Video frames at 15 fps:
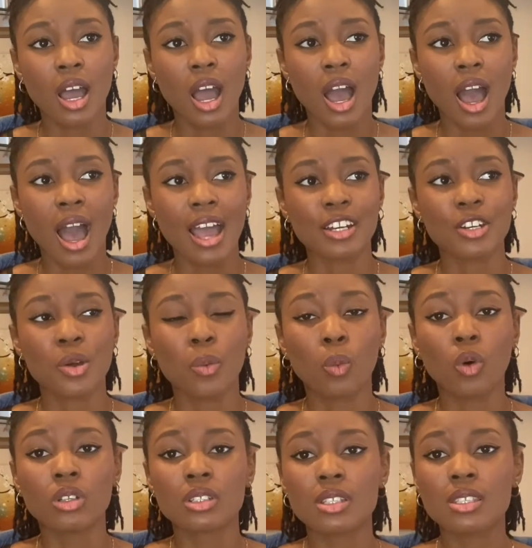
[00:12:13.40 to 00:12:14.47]
I don't
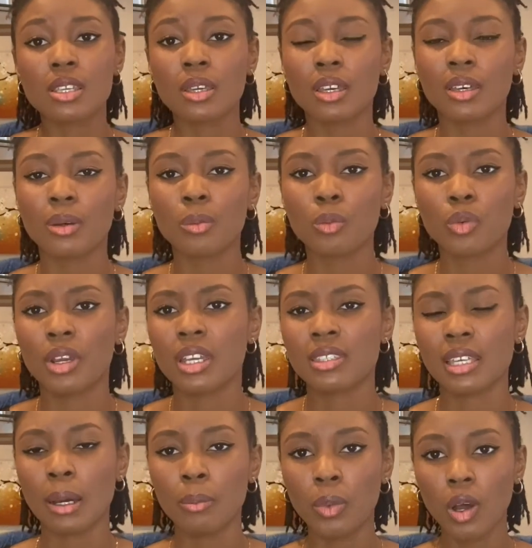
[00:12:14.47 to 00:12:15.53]
want to break
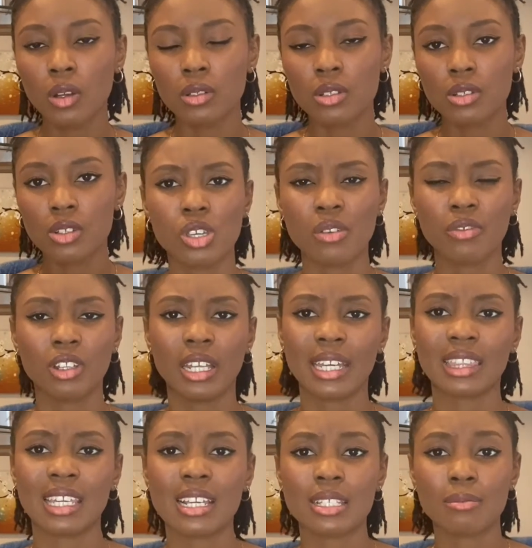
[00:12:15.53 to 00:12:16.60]
that bond. You feel
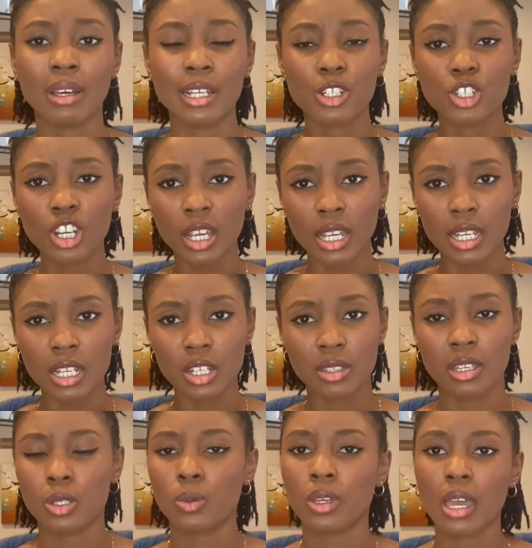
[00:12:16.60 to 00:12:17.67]
like things might change,
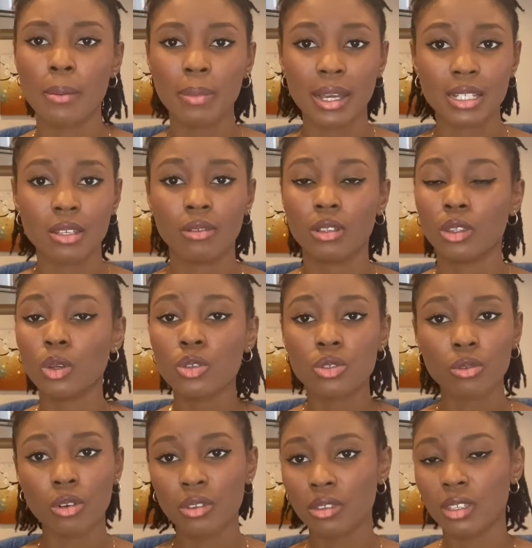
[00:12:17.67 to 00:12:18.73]
things will get better, and those are
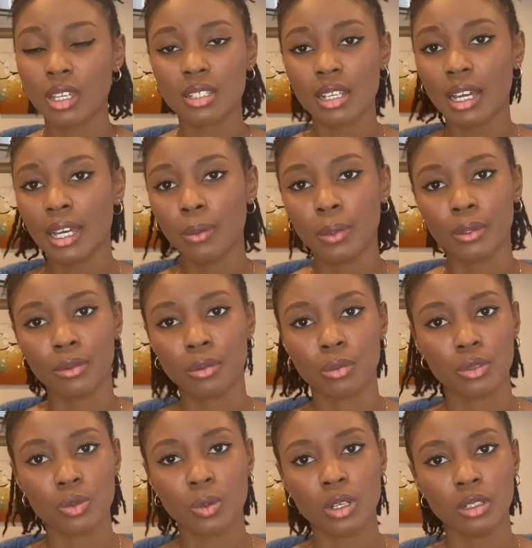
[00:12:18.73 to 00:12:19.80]
all the things that I went through
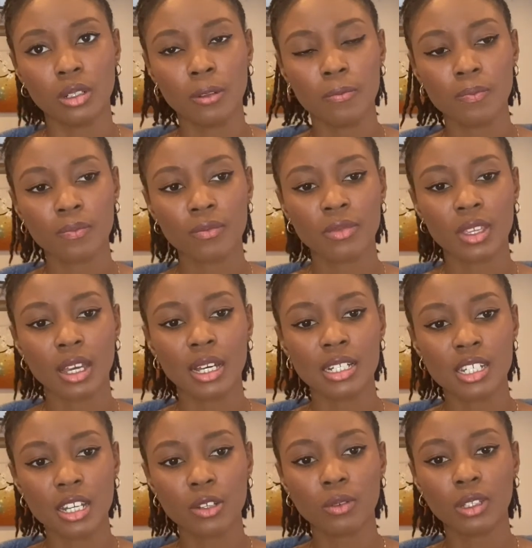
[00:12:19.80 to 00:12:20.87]
as well. I
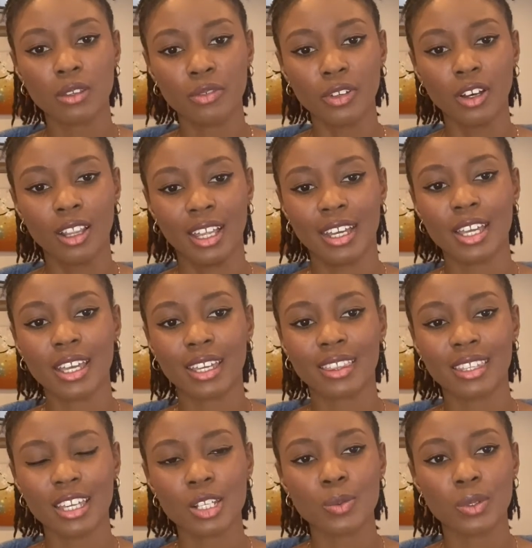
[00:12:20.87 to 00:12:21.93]
genuinely felt like
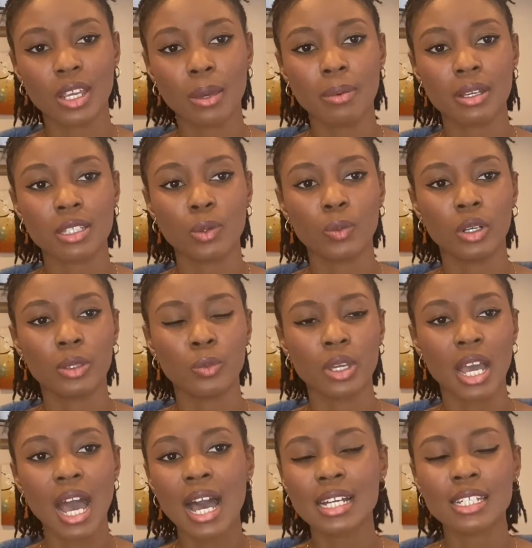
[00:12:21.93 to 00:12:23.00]
things would get better when we
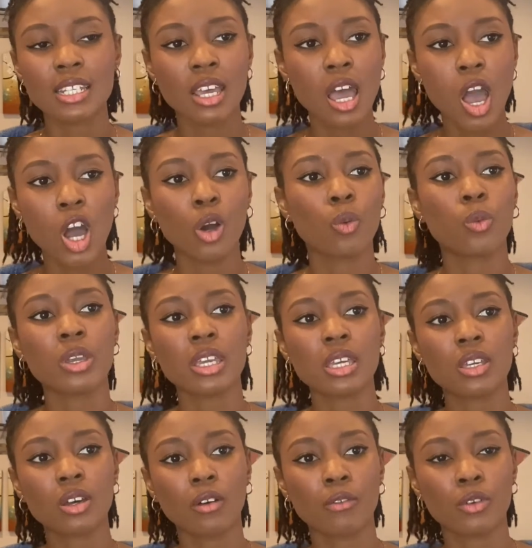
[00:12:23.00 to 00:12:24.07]
had a
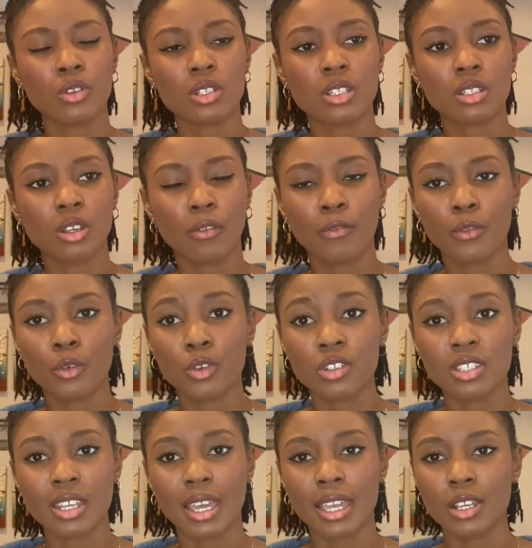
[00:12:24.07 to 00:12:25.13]
week of good
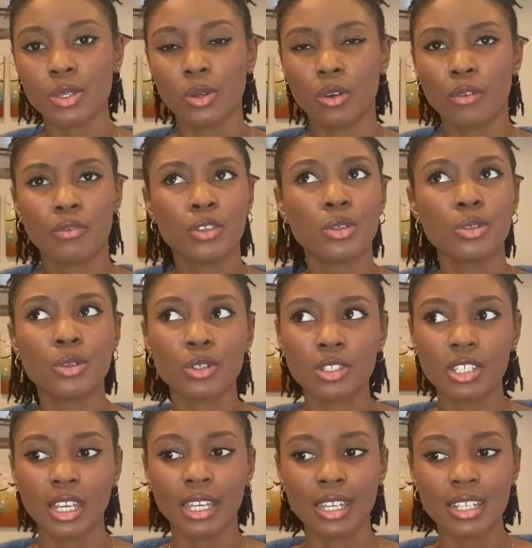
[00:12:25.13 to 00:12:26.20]
days or a few good
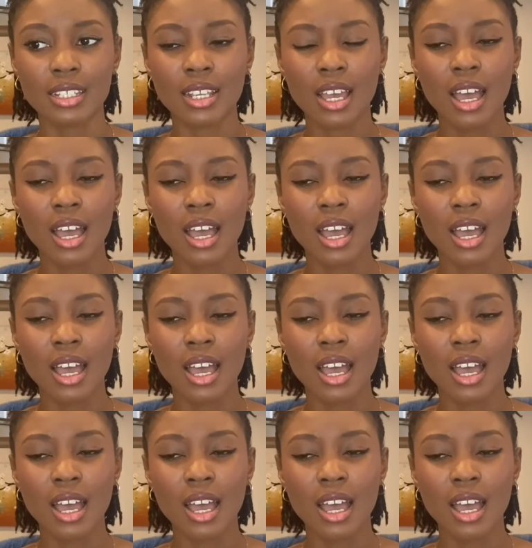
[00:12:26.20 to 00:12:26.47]
days.